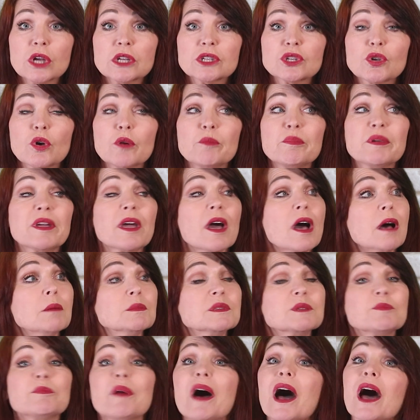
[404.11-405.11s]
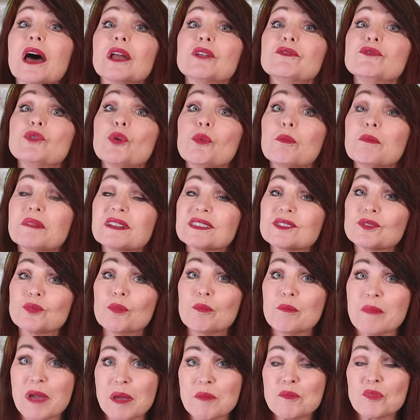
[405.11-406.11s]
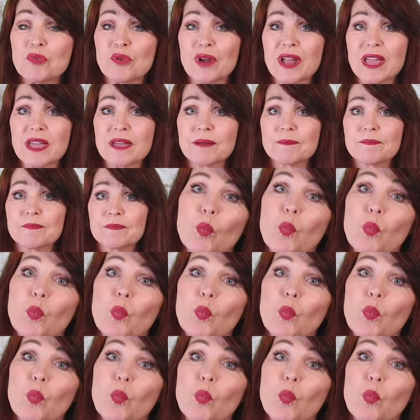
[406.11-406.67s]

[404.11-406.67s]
so it becomes part of your muscle memory.